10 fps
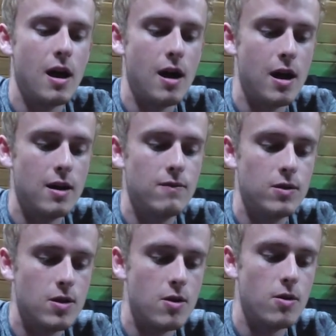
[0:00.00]
and if you
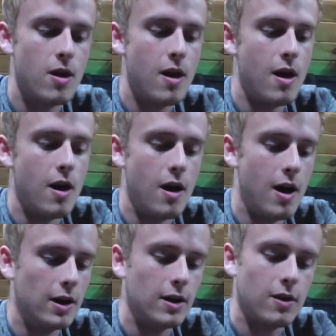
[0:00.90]
don't,
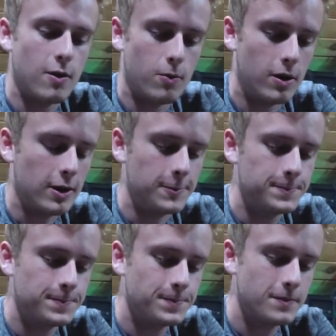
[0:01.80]
I guess get working.
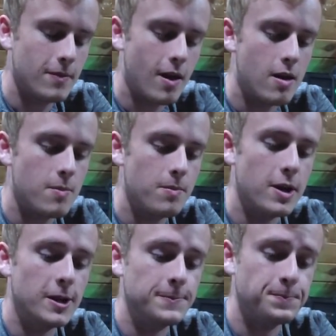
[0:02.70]

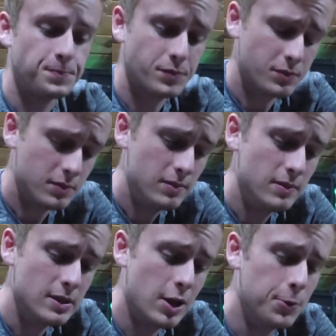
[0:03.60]
But I
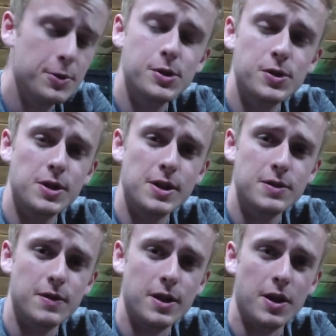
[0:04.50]
hope you enjoyed today's
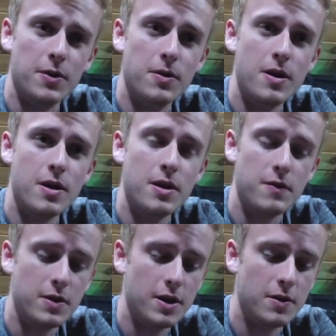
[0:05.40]
video.
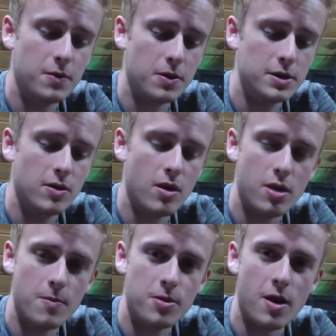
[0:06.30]
If you did, of course, give it a
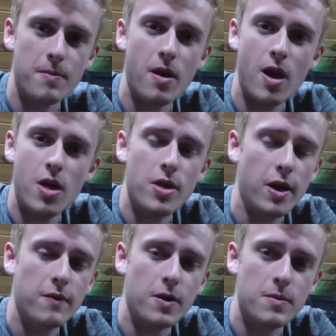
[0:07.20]
thumbs up.
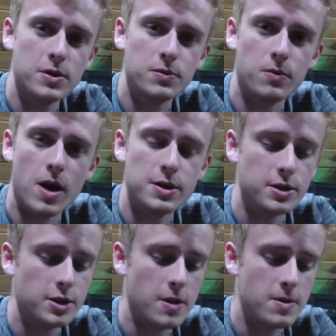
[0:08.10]
Thank you very much for
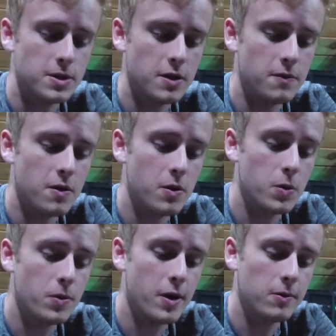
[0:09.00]
watching. Check out my channel for other
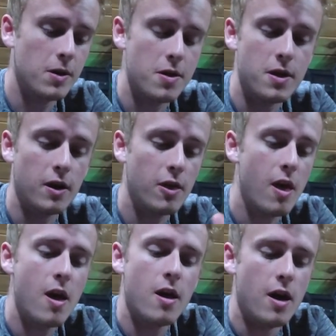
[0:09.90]
cool tech-related things.
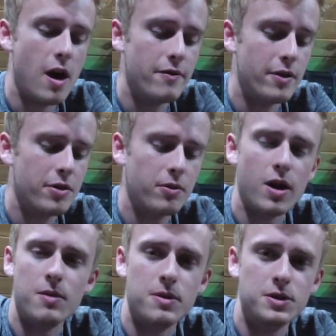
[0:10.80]
I've also
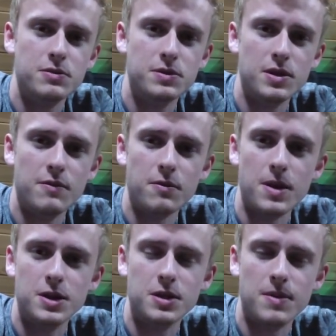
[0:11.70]
got a bunch of
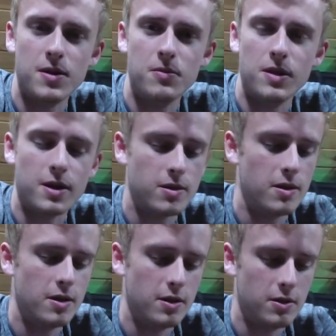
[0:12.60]
information about like
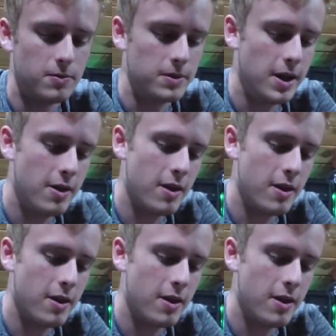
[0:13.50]
the release